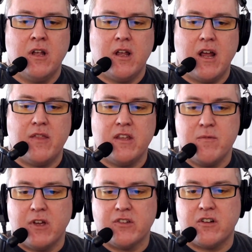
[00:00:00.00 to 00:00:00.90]
and the
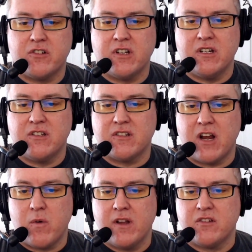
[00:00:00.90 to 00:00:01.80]
emails they're seeing. He says, I
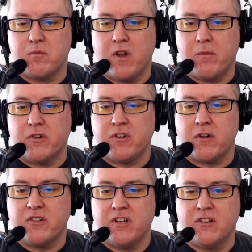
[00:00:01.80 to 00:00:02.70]
ran some numbers on
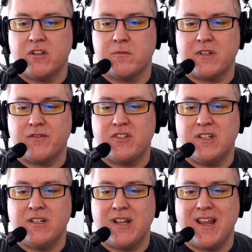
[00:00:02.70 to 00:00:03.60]
our systems and have
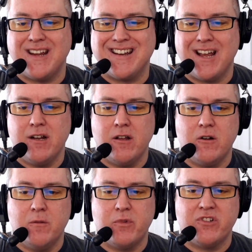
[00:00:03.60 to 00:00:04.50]
seen a
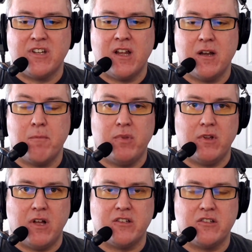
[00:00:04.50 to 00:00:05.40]
900%
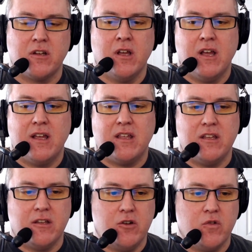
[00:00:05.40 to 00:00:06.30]
plus
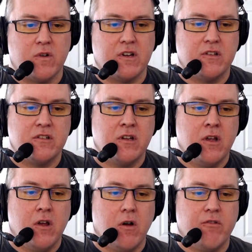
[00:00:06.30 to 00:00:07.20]
increase
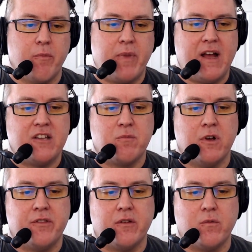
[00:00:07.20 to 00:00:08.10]
over the past
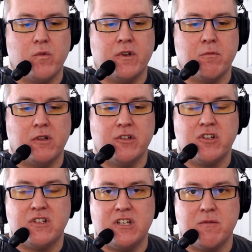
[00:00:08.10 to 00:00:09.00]
month when
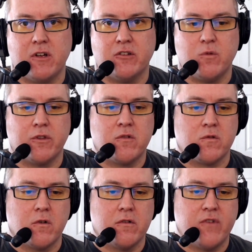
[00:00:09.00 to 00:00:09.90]
malicious emails with
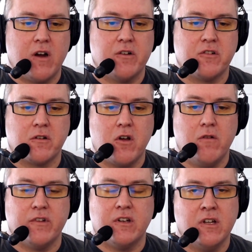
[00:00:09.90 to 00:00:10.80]
coronavirus or
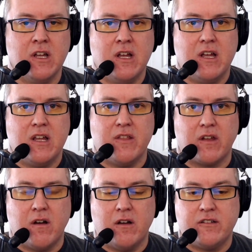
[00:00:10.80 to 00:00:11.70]
COVID in the
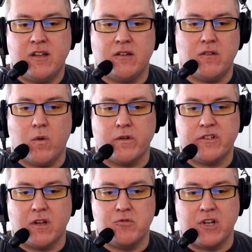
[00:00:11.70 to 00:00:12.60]
content or
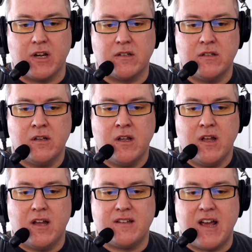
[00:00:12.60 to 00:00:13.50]
subject.
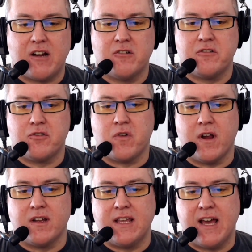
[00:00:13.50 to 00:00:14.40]
Attackers are
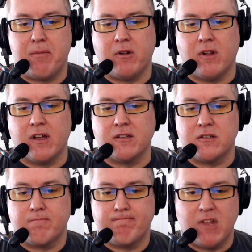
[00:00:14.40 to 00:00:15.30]
trying to
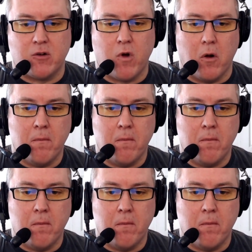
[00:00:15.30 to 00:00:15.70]
capitalize, end quote.